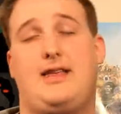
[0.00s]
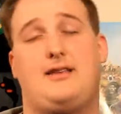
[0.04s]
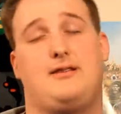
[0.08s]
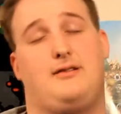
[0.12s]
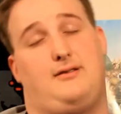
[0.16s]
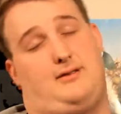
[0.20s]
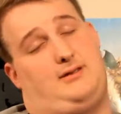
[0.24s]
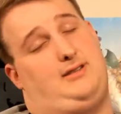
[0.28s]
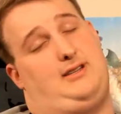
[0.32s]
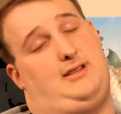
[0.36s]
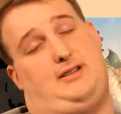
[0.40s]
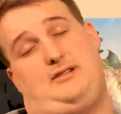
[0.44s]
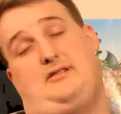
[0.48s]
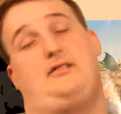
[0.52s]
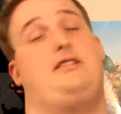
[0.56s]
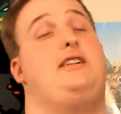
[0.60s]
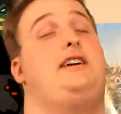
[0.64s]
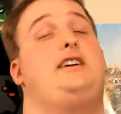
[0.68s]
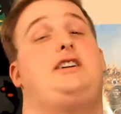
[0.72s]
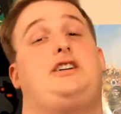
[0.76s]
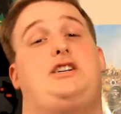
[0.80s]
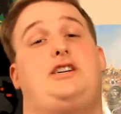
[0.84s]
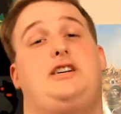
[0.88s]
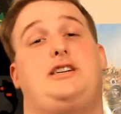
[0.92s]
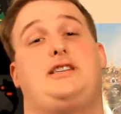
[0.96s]
It looks
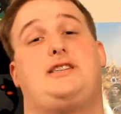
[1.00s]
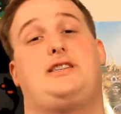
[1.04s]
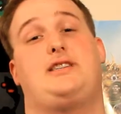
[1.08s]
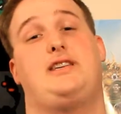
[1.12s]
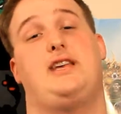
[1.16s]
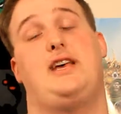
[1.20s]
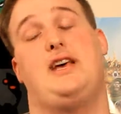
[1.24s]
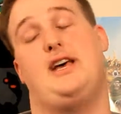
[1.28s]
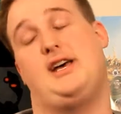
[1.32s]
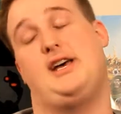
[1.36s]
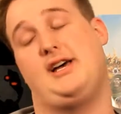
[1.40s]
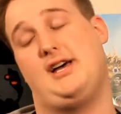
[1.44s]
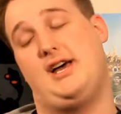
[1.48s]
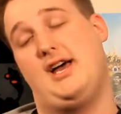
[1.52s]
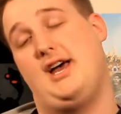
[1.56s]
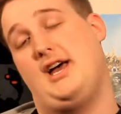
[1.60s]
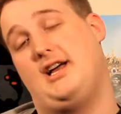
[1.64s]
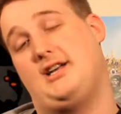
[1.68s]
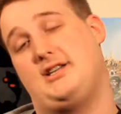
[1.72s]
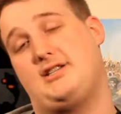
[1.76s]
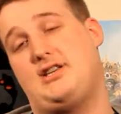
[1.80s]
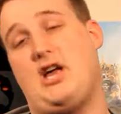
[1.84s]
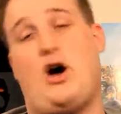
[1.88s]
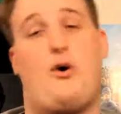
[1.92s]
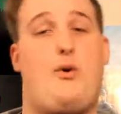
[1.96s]
delicious,
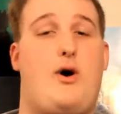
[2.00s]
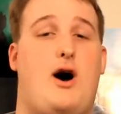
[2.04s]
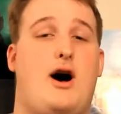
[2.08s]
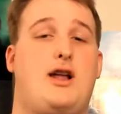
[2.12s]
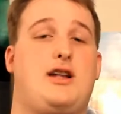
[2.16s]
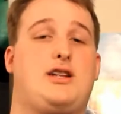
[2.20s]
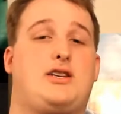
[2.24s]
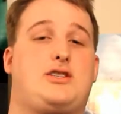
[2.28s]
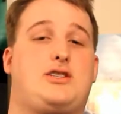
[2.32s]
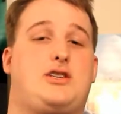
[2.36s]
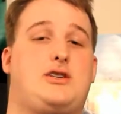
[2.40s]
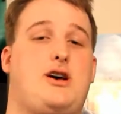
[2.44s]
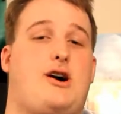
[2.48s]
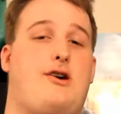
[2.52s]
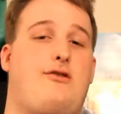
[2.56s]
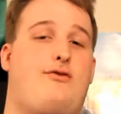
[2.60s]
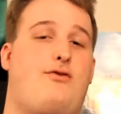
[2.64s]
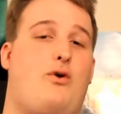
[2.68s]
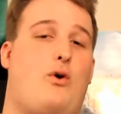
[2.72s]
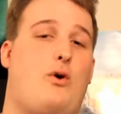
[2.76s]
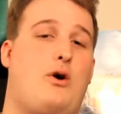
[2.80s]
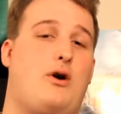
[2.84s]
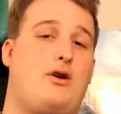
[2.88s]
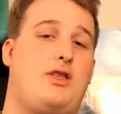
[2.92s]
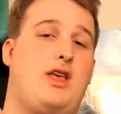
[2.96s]
so on and so
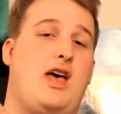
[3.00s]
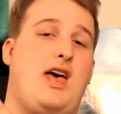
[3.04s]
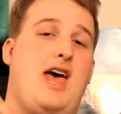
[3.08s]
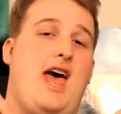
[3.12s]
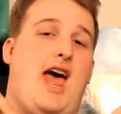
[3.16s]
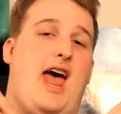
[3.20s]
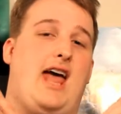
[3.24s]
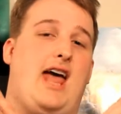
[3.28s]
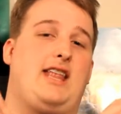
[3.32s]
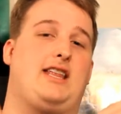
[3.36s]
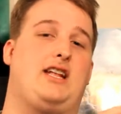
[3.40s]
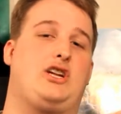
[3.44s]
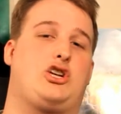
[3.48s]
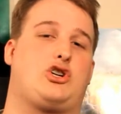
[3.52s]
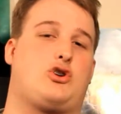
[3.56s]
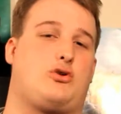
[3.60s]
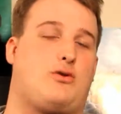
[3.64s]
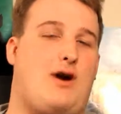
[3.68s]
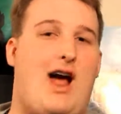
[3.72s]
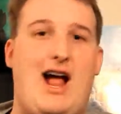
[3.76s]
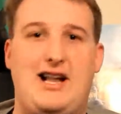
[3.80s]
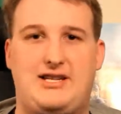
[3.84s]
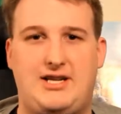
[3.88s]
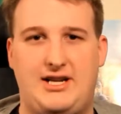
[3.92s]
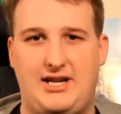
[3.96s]
forth, and then
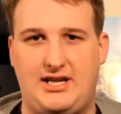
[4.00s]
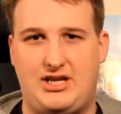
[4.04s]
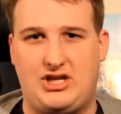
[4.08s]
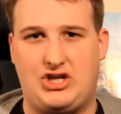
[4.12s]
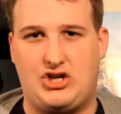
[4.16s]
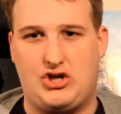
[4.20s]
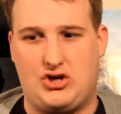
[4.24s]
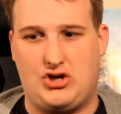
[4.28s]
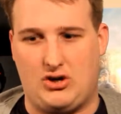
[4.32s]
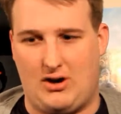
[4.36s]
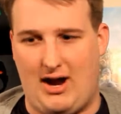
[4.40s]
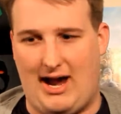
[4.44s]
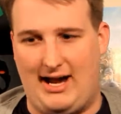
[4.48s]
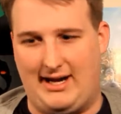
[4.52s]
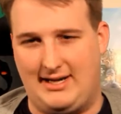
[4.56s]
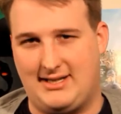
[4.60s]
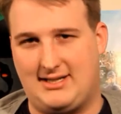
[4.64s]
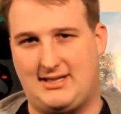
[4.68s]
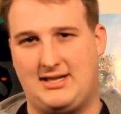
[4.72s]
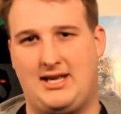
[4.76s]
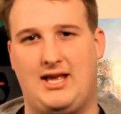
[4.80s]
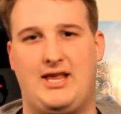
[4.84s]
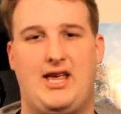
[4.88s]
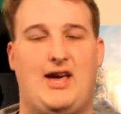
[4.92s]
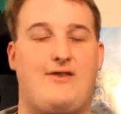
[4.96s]
tragedy
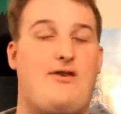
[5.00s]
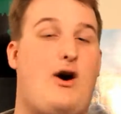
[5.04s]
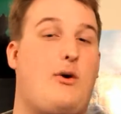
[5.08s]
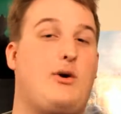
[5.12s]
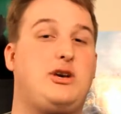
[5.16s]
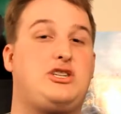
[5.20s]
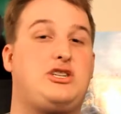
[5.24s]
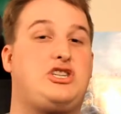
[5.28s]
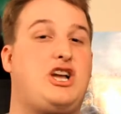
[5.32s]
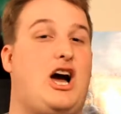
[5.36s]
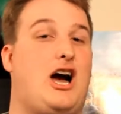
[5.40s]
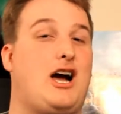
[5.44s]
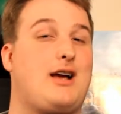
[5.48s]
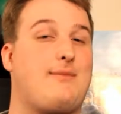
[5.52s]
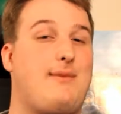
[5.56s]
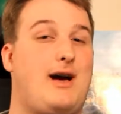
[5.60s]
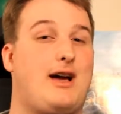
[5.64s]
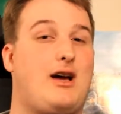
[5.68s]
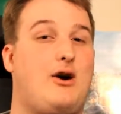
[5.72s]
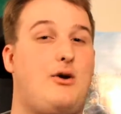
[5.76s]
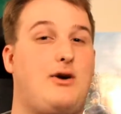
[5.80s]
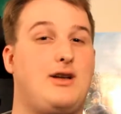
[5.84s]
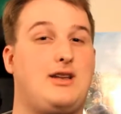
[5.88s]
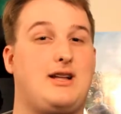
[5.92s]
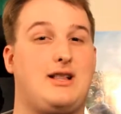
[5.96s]
strikes. They've always talked about
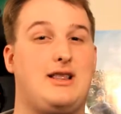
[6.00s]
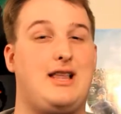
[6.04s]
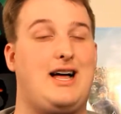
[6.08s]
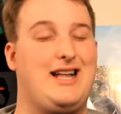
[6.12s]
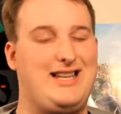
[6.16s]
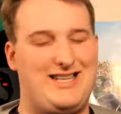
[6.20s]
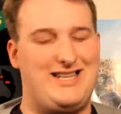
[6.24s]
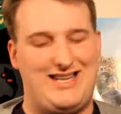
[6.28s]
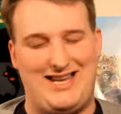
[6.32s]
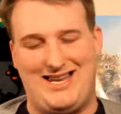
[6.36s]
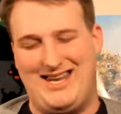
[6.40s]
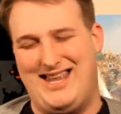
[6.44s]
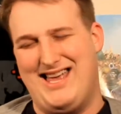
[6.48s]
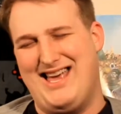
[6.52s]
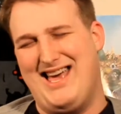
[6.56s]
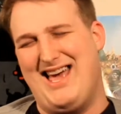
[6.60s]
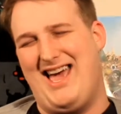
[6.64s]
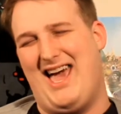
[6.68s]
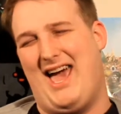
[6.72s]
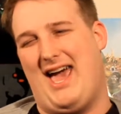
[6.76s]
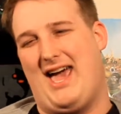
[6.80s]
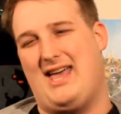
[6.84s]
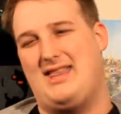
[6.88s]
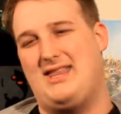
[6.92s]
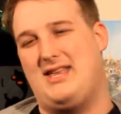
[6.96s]
going to London,
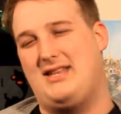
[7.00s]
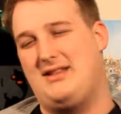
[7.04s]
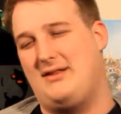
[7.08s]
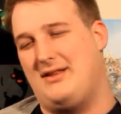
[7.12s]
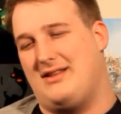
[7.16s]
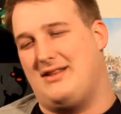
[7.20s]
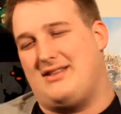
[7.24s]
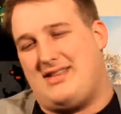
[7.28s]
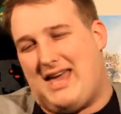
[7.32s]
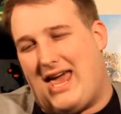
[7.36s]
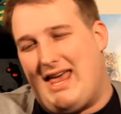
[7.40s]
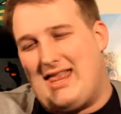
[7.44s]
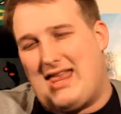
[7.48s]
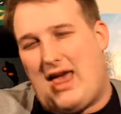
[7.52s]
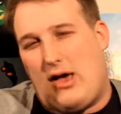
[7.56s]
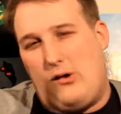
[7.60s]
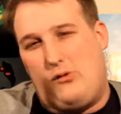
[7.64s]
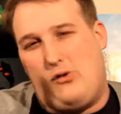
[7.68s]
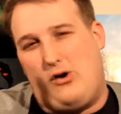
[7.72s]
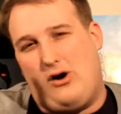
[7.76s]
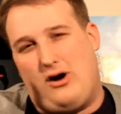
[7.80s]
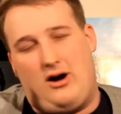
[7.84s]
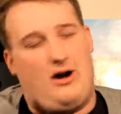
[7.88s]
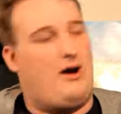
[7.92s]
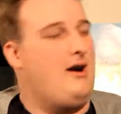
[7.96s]
and then the day they
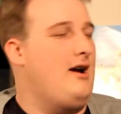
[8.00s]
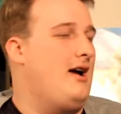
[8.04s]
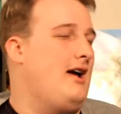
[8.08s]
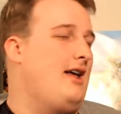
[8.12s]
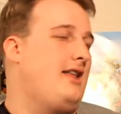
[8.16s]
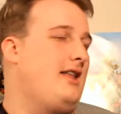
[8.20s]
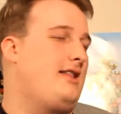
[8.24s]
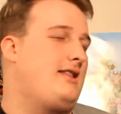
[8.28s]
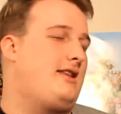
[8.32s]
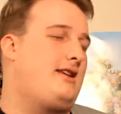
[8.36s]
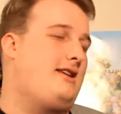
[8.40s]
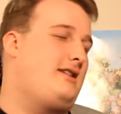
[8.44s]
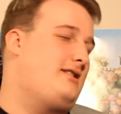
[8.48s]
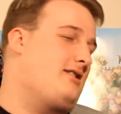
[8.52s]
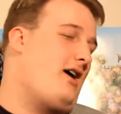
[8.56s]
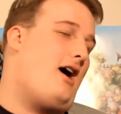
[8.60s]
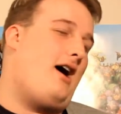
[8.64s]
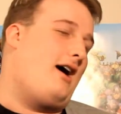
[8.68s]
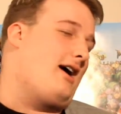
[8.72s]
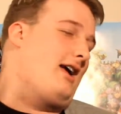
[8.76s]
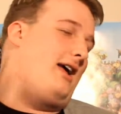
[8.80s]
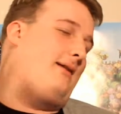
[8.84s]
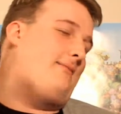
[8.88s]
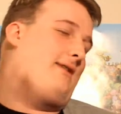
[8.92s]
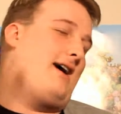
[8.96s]
were
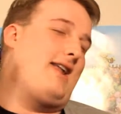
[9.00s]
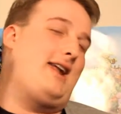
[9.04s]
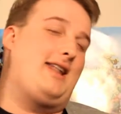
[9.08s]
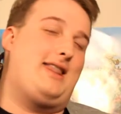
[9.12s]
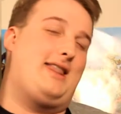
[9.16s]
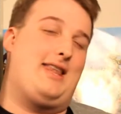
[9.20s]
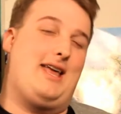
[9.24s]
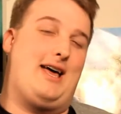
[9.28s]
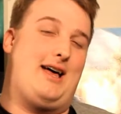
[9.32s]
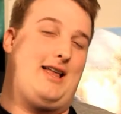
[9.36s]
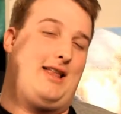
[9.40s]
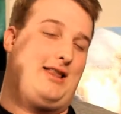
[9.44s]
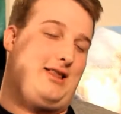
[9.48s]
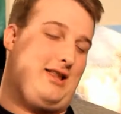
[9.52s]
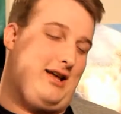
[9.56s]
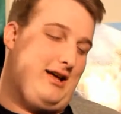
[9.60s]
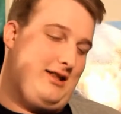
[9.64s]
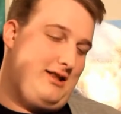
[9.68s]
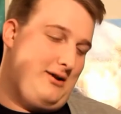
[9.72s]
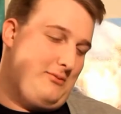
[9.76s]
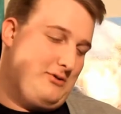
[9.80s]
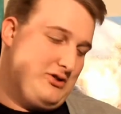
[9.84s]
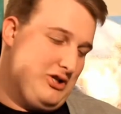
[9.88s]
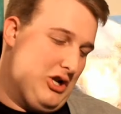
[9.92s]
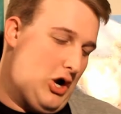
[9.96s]
talking about it,
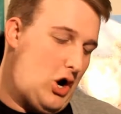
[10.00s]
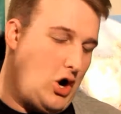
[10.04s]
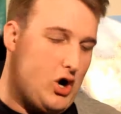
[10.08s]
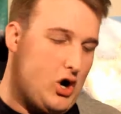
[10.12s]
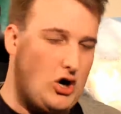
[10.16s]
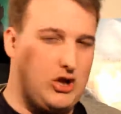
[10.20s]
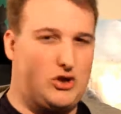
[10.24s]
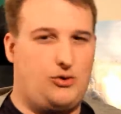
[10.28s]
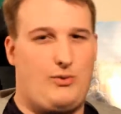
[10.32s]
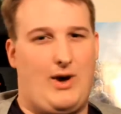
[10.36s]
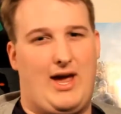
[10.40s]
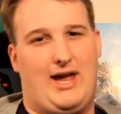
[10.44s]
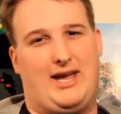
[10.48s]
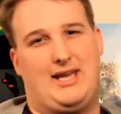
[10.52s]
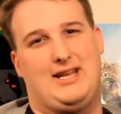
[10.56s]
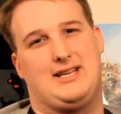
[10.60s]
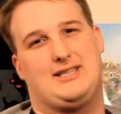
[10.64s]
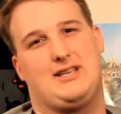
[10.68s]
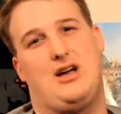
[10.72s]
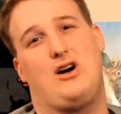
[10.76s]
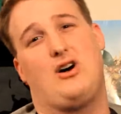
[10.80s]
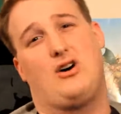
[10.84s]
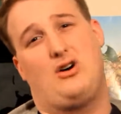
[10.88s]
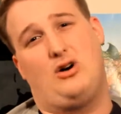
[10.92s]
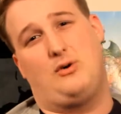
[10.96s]
there was an earthquake and his
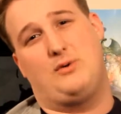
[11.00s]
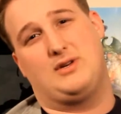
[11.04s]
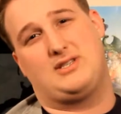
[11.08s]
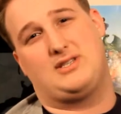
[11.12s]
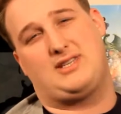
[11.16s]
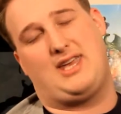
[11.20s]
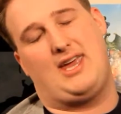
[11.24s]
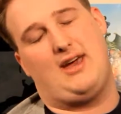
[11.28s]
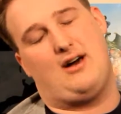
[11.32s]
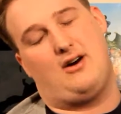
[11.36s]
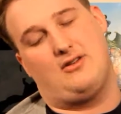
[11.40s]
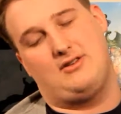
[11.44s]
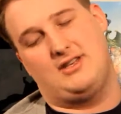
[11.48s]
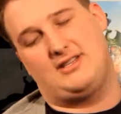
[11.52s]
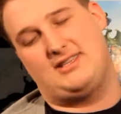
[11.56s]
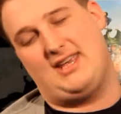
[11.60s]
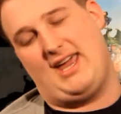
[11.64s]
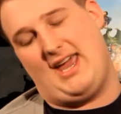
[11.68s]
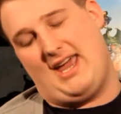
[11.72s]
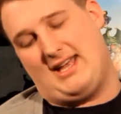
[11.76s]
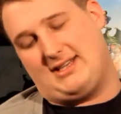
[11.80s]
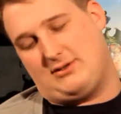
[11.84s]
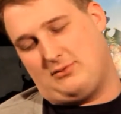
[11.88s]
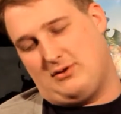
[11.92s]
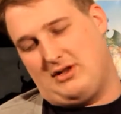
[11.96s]
uncle was killed and his
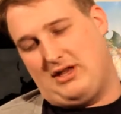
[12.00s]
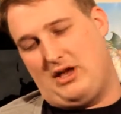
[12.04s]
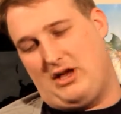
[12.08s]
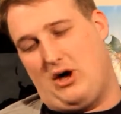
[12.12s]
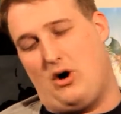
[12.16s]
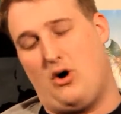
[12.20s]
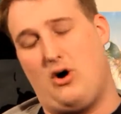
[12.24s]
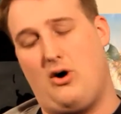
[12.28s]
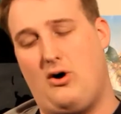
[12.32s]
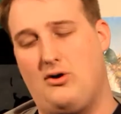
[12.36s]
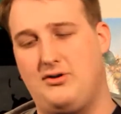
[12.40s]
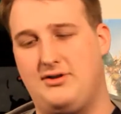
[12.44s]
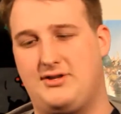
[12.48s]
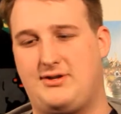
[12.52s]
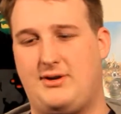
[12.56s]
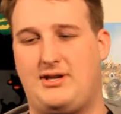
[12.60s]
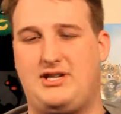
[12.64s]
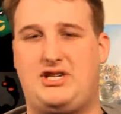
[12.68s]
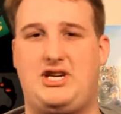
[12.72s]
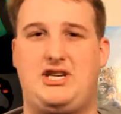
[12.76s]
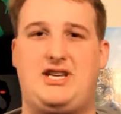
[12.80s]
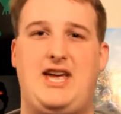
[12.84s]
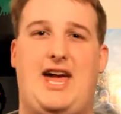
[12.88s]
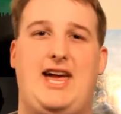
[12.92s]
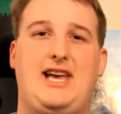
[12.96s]
aunt's really old, and so
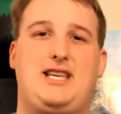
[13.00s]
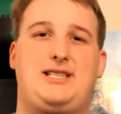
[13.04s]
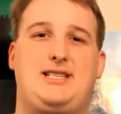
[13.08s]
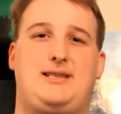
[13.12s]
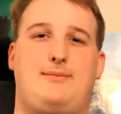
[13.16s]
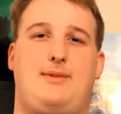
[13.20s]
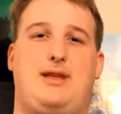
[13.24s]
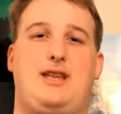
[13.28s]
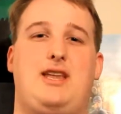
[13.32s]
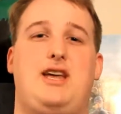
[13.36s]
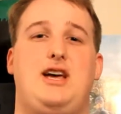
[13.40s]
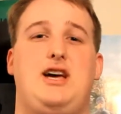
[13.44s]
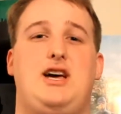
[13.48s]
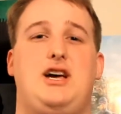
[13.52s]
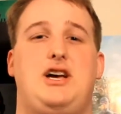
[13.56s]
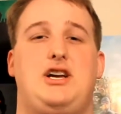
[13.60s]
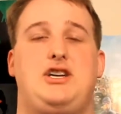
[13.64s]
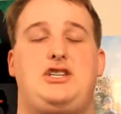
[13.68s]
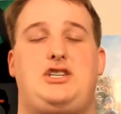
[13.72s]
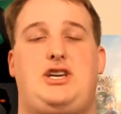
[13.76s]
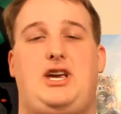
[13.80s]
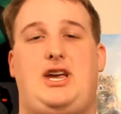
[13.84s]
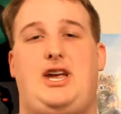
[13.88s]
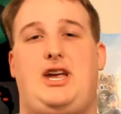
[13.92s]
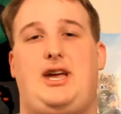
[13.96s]
she takes him and
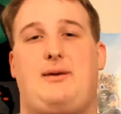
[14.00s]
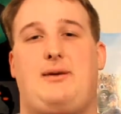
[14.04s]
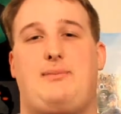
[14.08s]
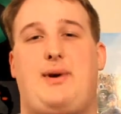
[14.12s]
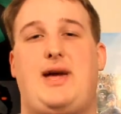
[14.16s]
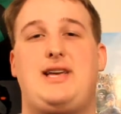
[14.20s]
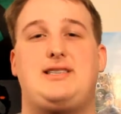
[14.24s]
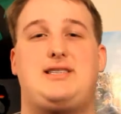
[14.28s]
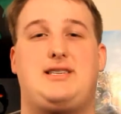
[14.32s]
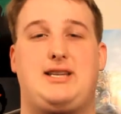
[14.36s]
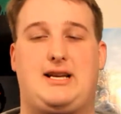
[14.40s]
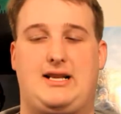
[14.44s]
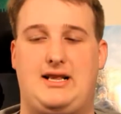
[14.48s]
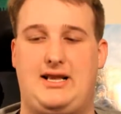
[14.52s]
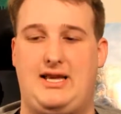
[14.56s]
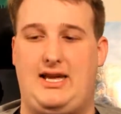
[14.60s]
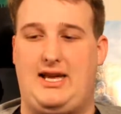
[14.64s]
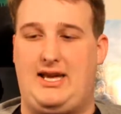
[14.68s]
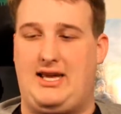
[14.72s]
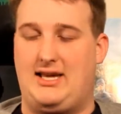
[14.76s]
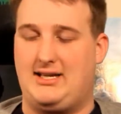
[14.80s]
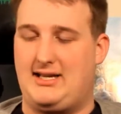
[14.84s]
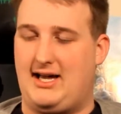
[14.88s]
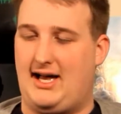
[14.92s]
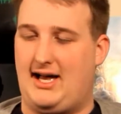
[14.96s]
she basically